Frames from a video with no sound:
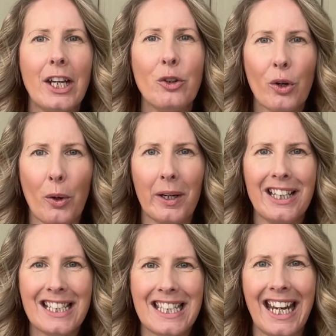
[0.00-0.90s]
and you're going
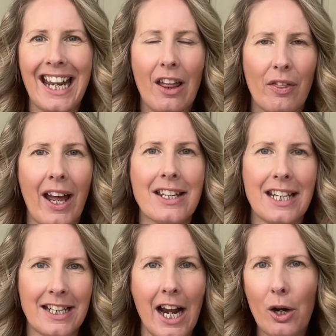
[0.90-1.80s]
to see that
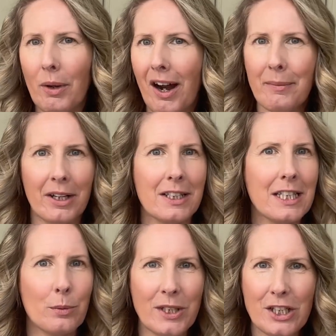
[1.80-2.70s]
now. I'm going to
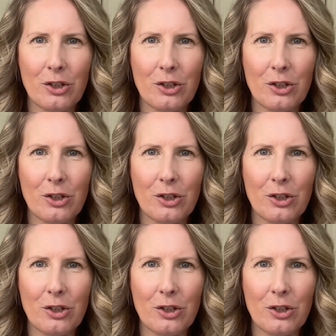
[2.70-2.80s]
switch